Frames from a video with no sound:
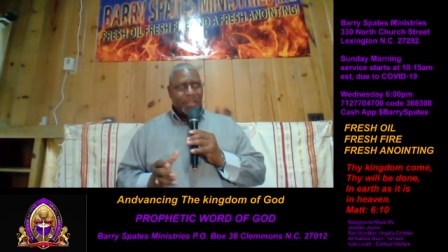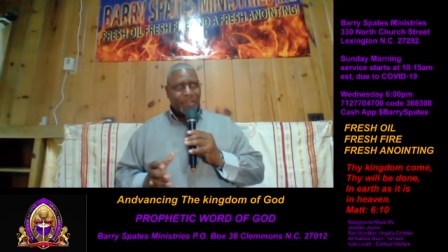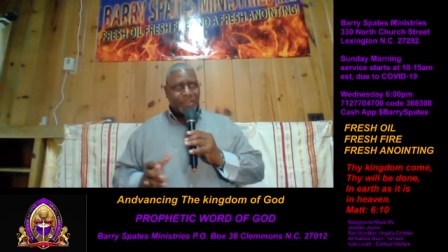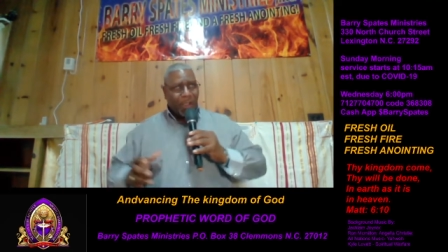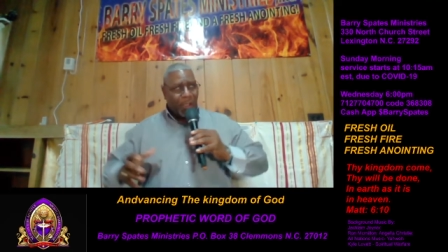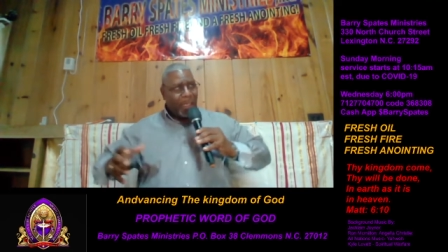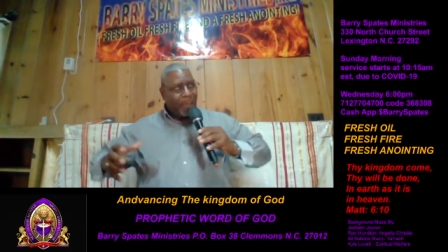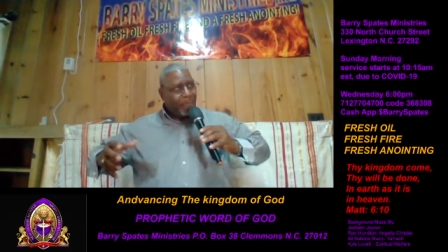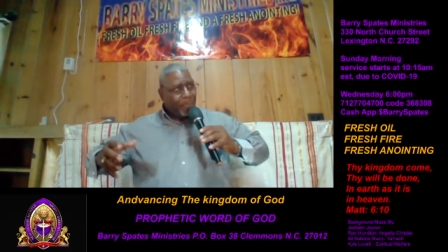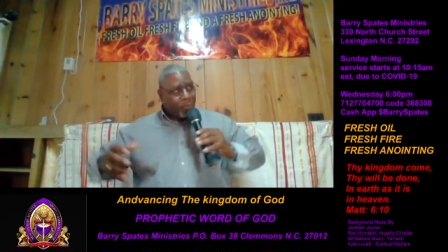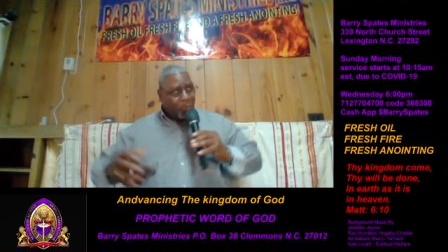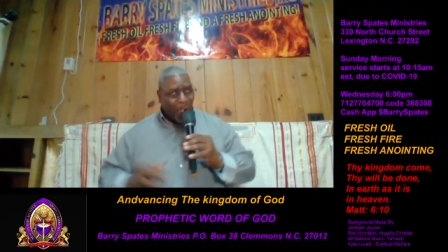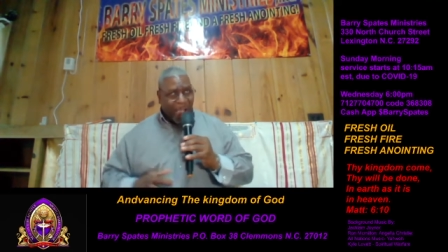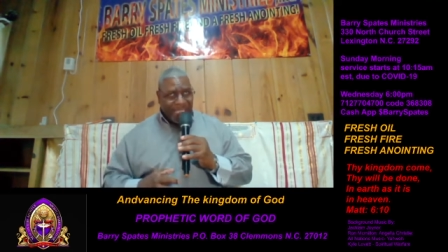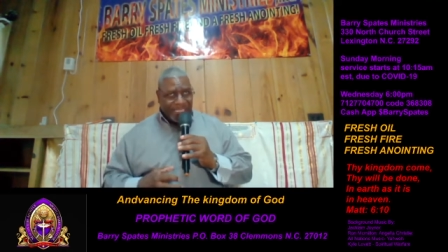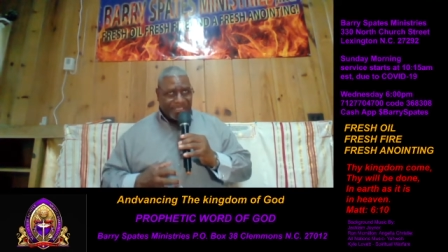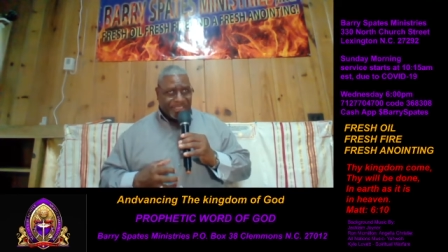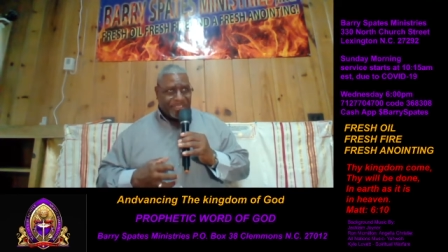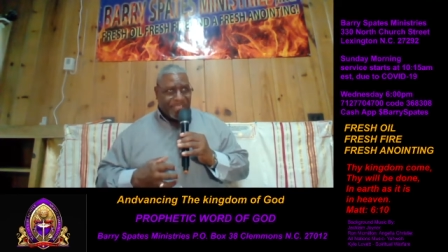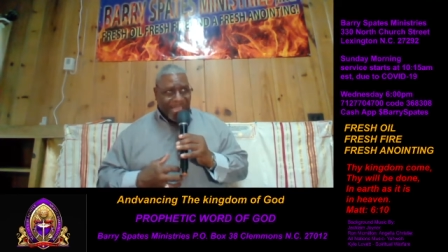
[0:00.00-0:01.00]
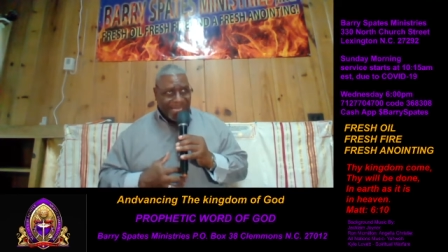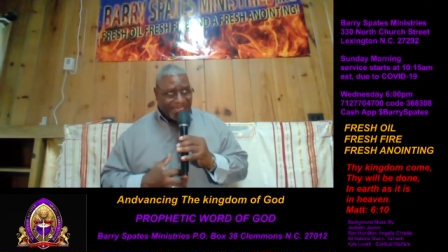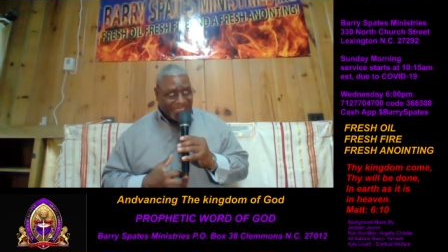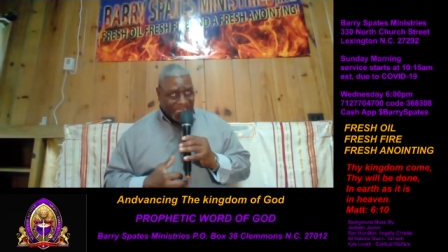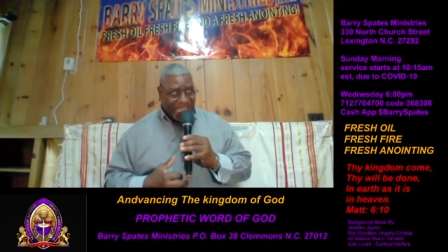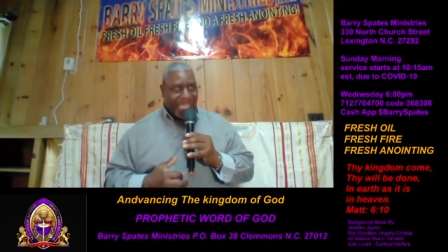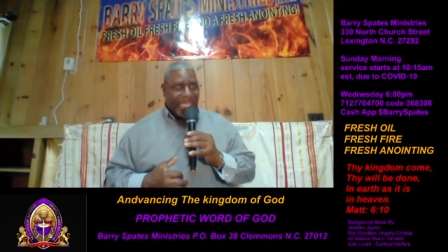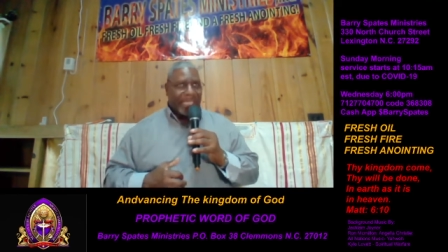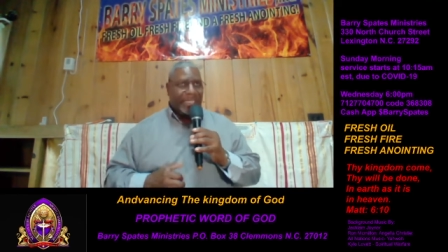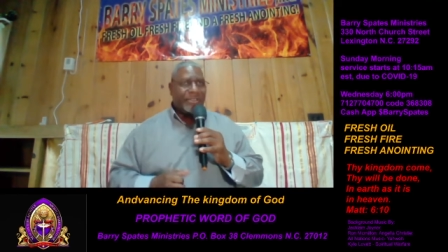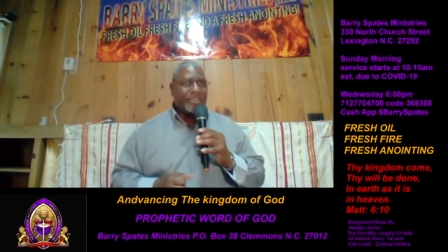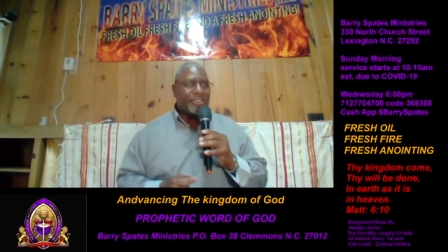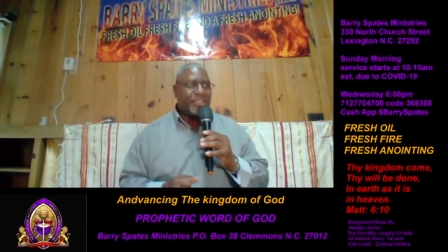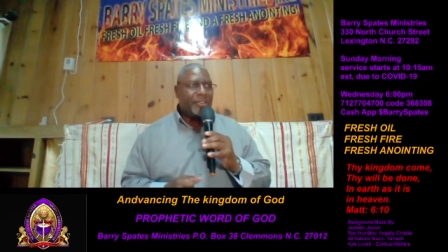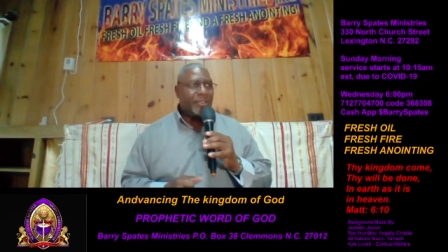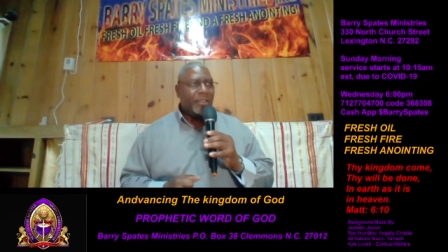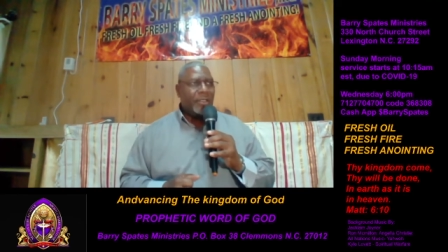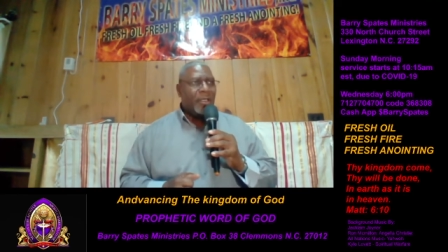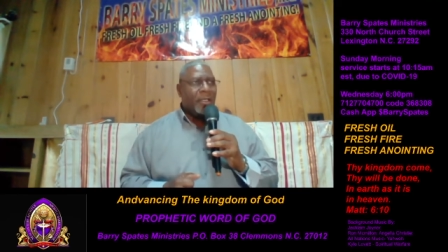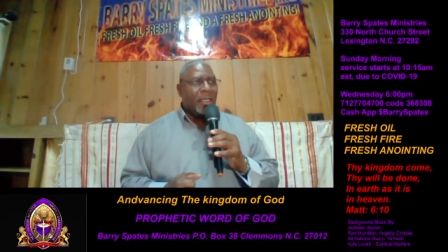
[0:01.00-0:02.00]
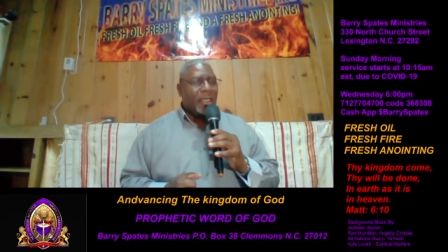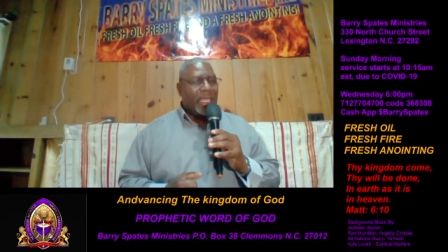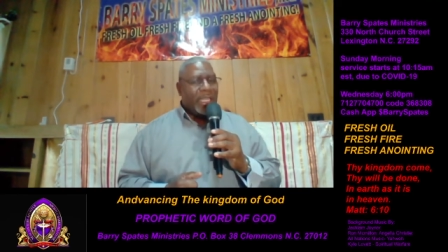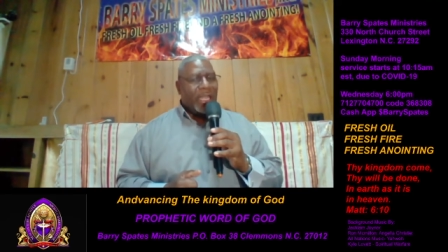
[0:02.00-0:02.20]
to embrace that change. In